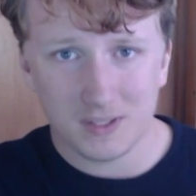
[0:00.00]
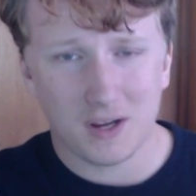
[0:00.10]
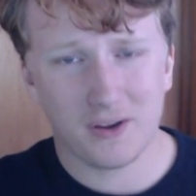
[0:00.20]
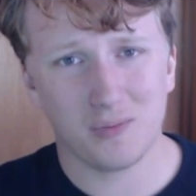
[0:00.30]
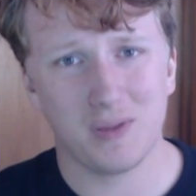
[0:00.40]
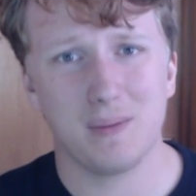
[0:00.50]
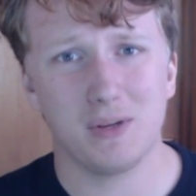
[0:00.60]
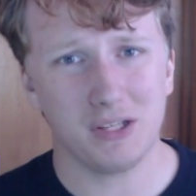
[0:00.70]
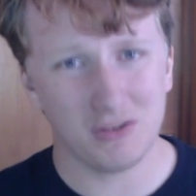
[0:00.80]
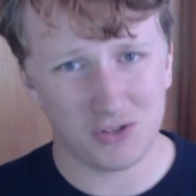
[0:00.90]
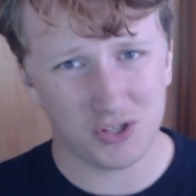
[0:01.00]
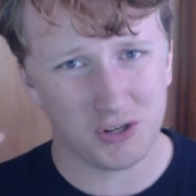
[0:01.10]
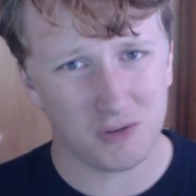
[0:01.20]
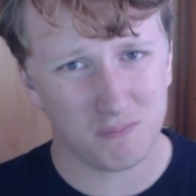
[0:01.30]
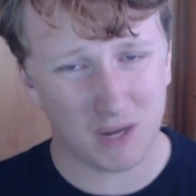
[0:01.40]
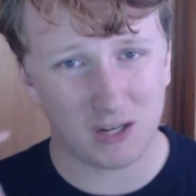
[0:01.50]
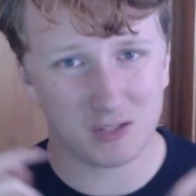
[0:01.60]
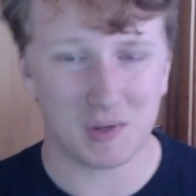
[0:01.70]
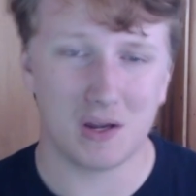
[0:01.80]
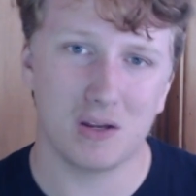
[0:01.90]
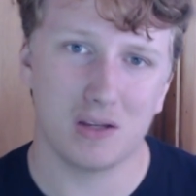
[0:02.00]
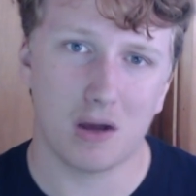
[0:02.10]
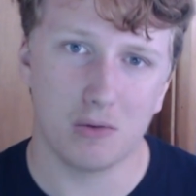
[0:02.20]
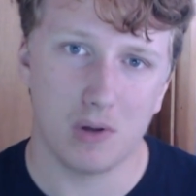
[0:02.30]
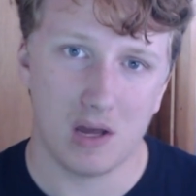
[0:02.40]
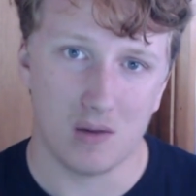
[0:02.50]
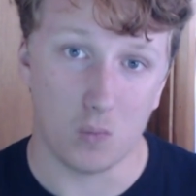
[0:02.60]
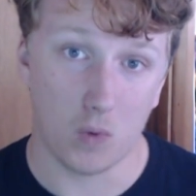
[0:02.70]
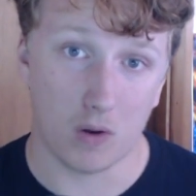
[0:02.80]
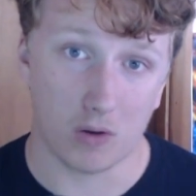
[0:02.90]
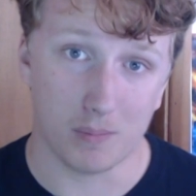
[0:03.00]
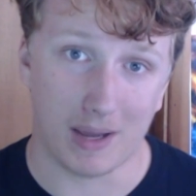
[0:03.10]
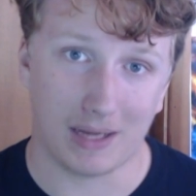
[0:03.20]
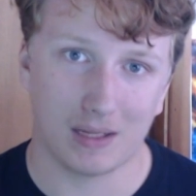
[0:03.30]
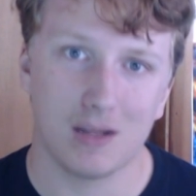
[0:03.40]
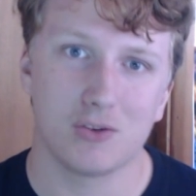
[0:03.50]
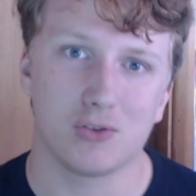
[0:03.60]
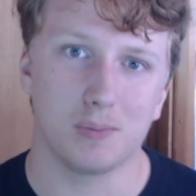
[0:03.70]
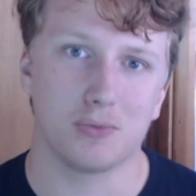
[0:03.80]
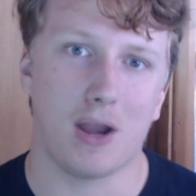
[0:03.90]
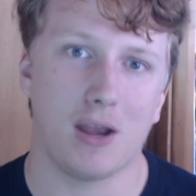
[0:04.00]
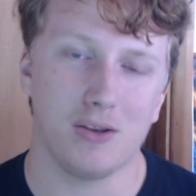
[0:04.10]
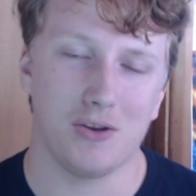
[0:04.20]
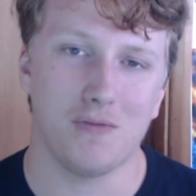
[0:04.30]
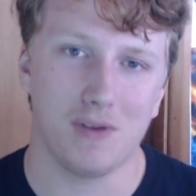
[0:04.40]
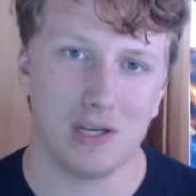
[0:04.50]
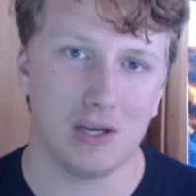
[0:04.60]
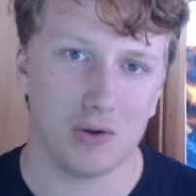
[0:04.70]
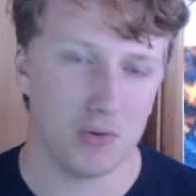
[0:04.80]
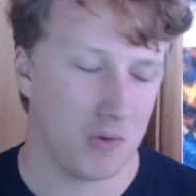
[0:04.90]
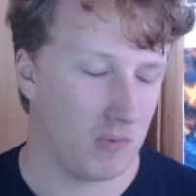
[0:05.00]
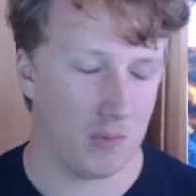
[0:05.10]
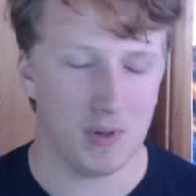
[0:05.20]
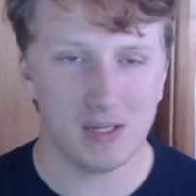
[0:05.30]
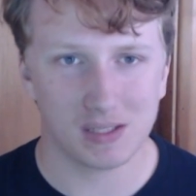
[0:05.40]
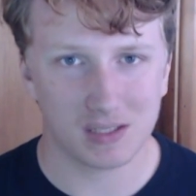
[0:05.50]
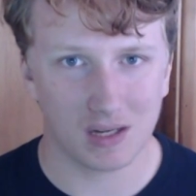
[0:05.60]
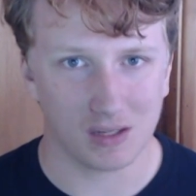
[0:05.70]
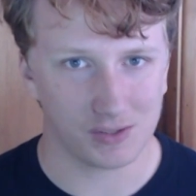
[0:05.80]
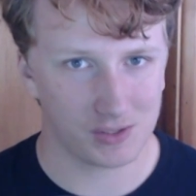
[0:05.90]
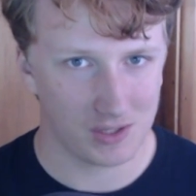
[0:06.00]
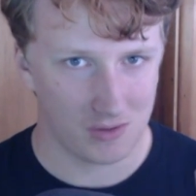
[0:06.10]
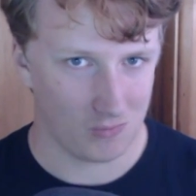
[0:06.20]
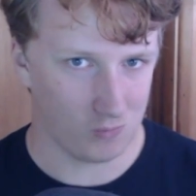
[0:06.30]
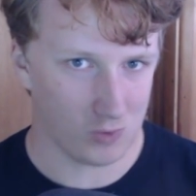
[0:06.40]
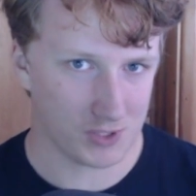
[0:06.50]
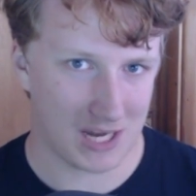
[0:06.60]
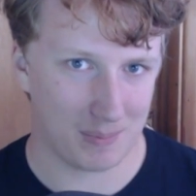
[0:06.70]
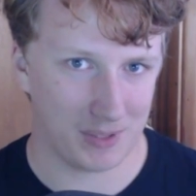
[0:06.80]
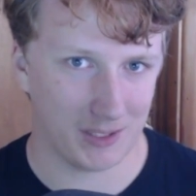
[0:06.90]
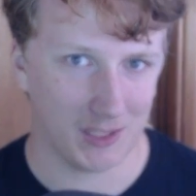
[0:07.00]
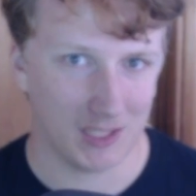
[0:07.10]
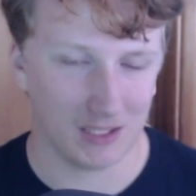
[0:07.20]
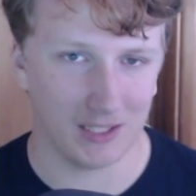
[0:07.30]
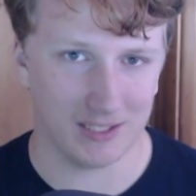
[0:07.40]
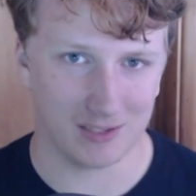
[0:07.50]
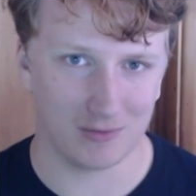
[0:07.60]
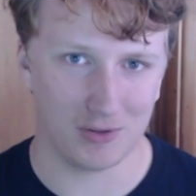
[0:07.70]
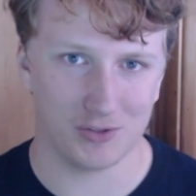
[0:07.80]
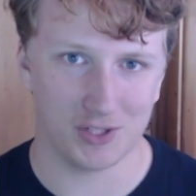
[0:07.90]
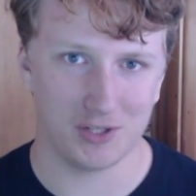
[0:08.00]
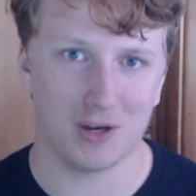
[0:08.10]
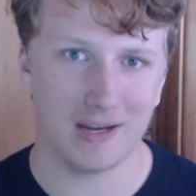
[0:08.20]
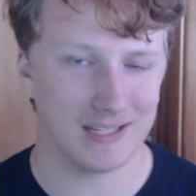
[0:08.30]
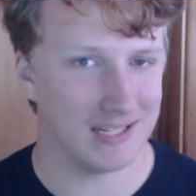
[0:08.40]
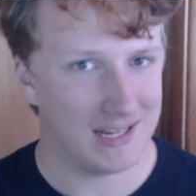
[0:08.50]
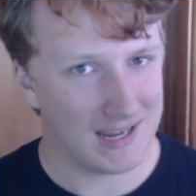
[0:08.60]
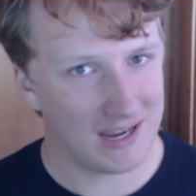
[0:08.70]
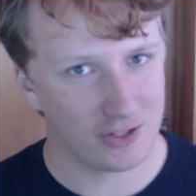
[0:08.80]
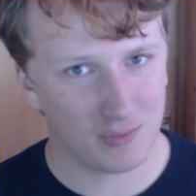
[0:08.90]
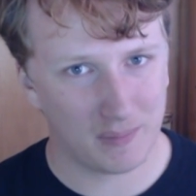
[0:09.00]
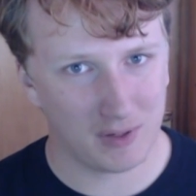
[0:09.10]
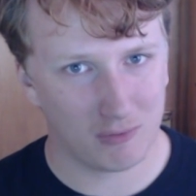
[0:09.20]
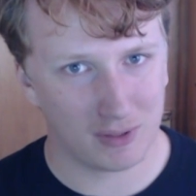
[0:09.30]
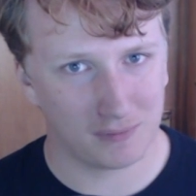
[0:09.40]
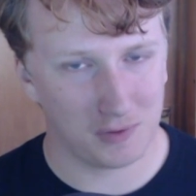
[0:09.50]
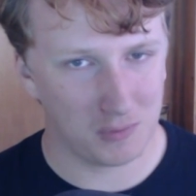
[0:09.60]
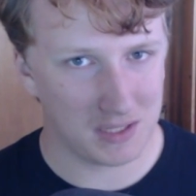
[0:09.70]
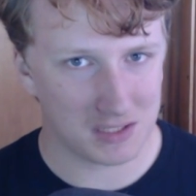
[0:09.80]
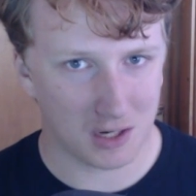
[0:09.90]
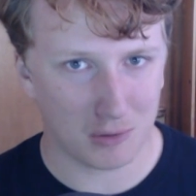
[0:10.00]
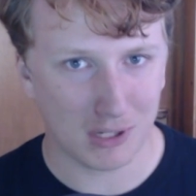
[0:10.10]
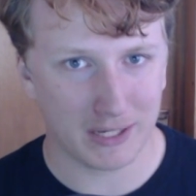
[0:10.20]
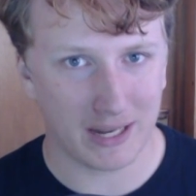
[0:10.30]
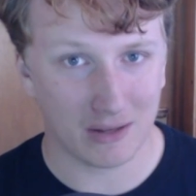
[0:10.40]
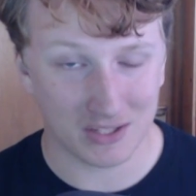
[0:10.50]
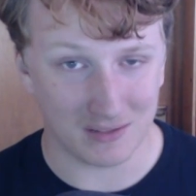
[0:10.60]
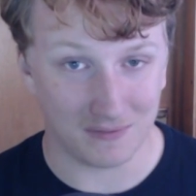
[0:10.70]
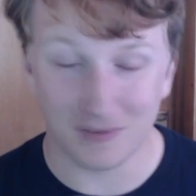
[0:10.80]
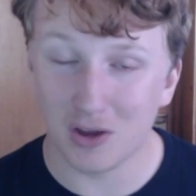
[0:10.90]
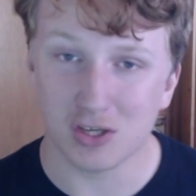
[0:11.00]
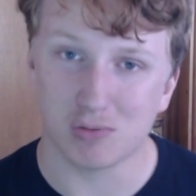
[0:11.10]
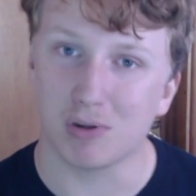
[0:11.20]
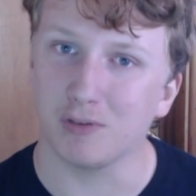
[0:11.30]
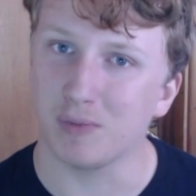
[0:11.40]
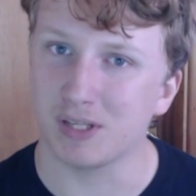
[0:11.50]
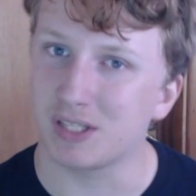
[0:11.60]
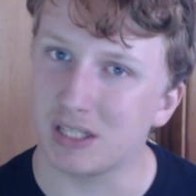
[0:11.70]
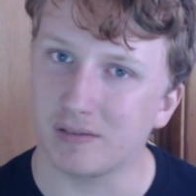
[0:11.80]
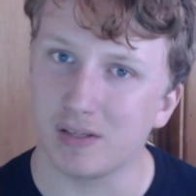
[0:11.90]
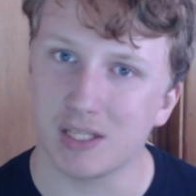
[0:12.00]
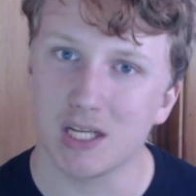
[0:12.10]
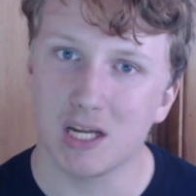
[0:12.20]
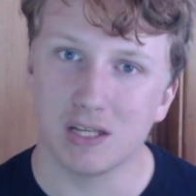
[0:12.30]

is going on, people of YouTube? My name's Kurtyoy, and welcome back to a brand new video where we discuss what's happening later on tonight. As you may be aware, a few weeks ago I announced the first one of my series,